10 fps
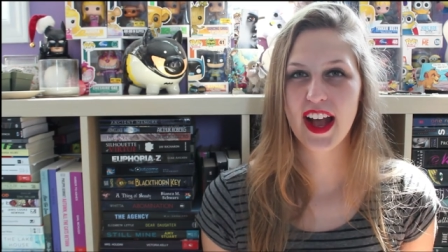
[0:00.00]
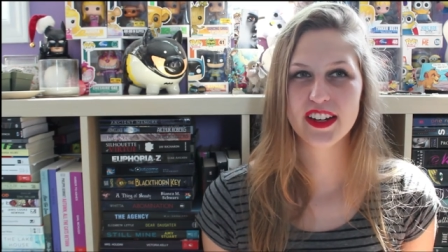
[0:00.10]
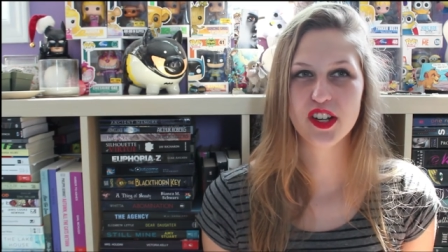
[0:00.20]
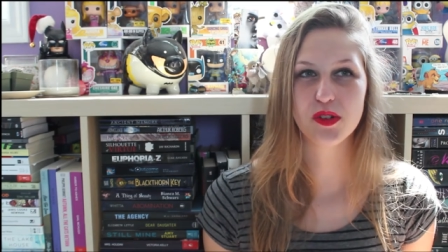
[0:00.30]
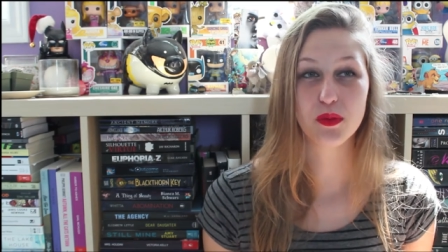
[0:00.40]
I
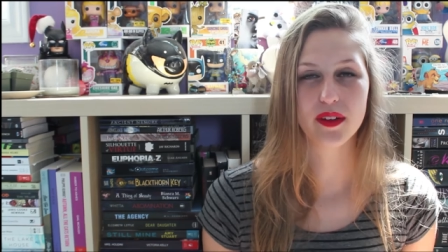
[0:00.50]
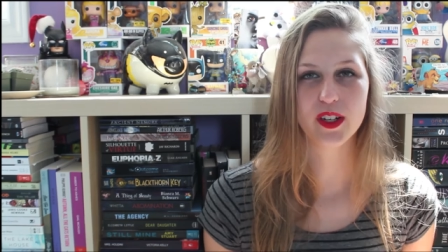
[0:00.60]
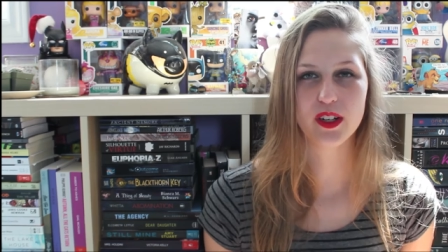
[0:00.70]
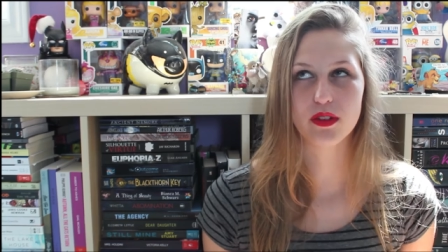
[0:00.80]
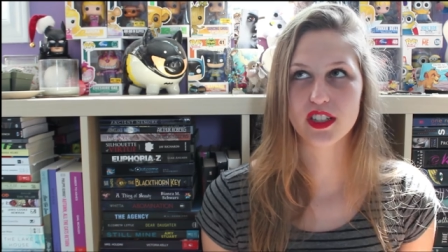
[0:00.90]
know you probably
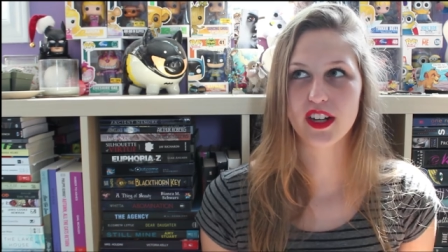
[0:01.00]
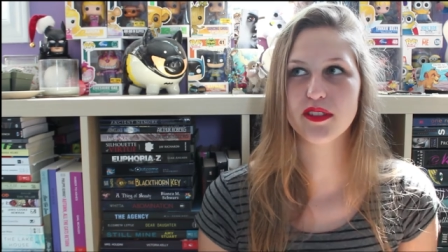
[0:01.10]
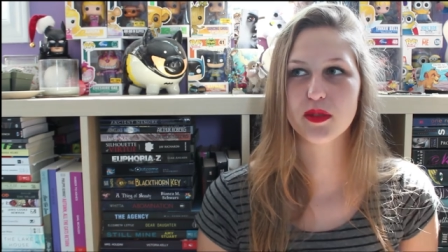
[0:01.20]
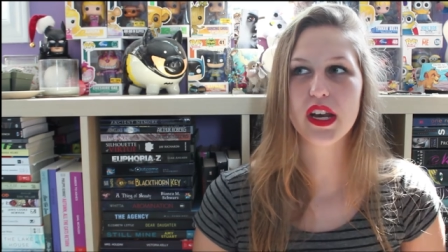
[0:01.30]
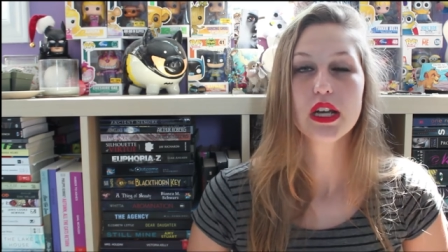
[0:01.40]
heard of Three Dark
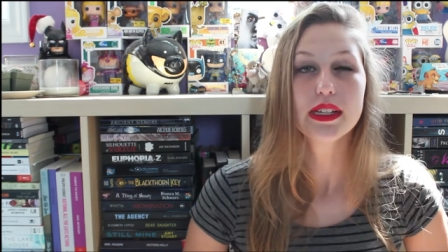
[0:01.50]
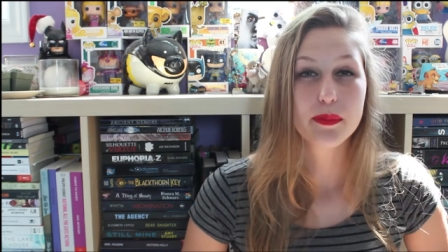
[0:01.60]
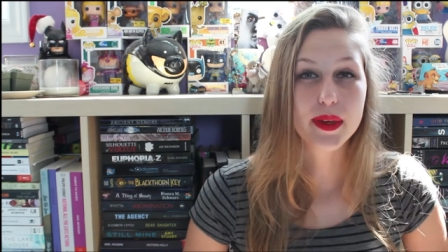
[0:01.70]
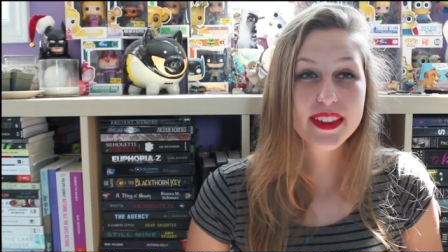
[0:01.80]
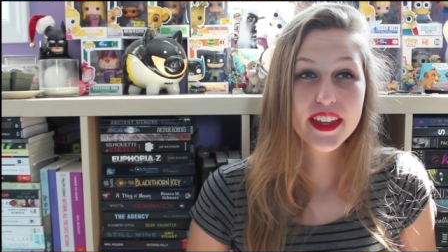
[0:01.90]
Crowns, but
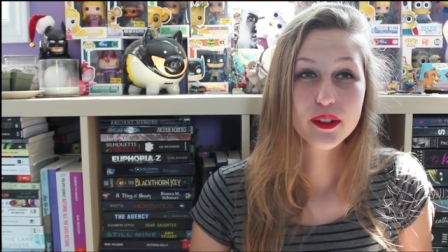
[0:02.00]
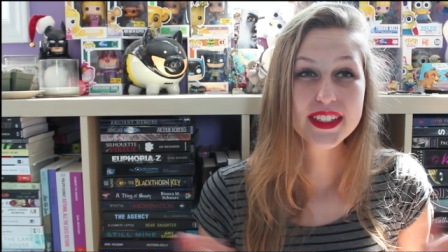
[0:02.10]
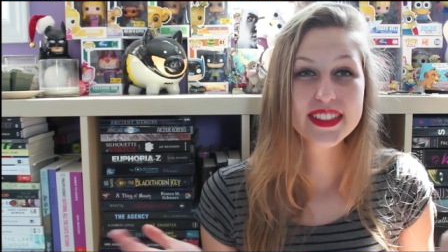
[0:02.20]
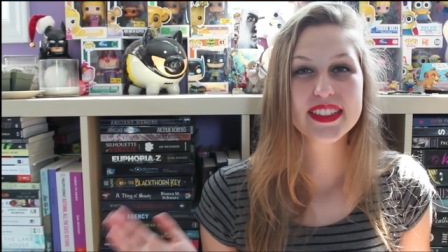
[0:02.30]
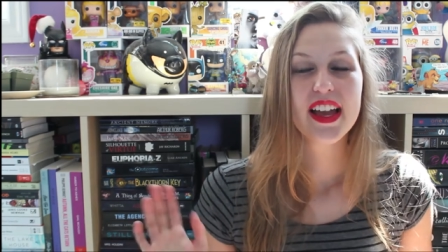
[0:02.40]
maybe the other
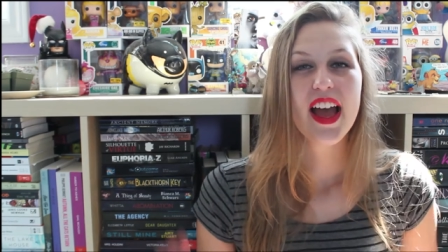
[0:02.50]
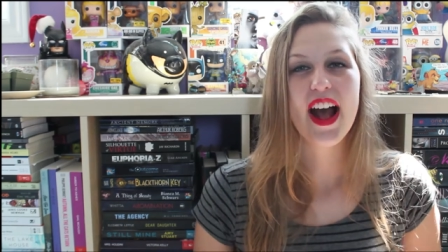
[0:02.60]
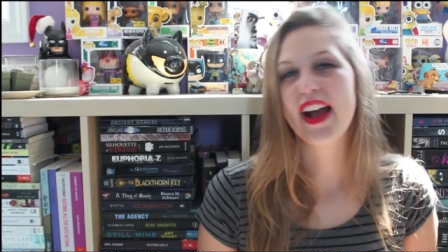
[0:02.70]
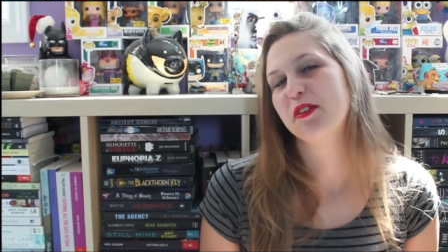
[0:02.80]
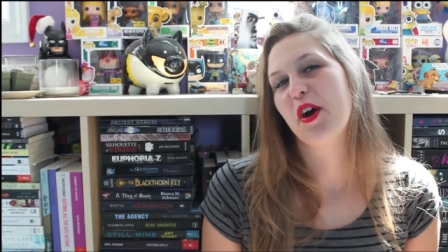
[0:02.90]
ones?
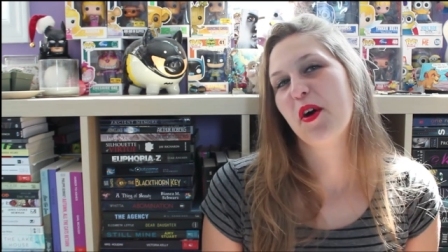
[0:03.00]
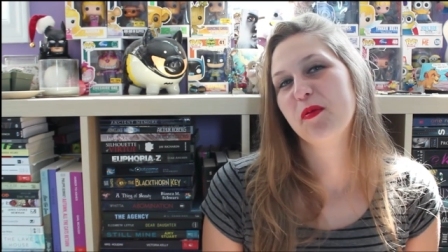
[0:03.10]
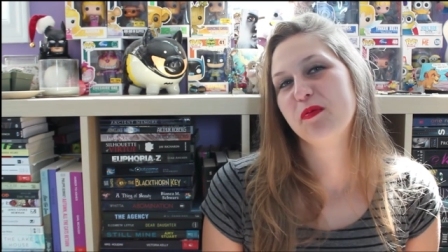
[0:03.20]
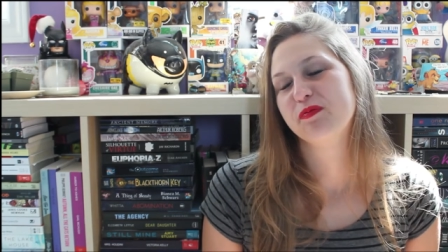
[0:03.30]
I don't know.